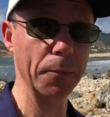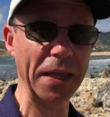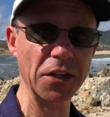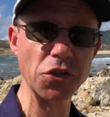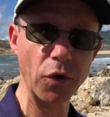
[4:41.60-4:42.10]
to
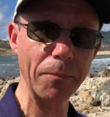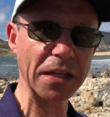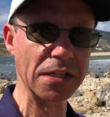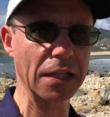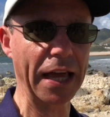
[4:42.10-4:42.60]
be
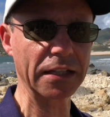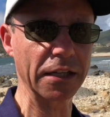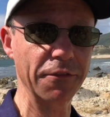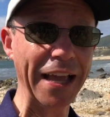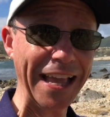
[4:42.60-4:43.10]
extremely
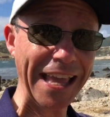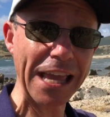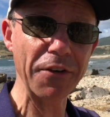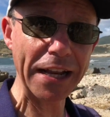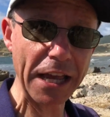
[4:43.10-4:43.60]
selective,
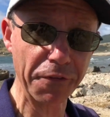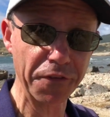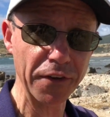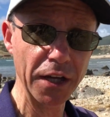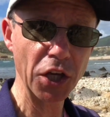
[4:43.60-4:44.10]
even if
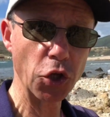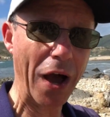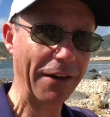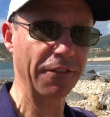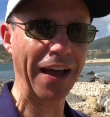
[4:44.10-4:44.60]
you
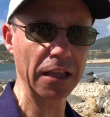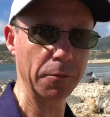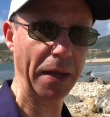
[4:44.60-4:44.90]
have a valid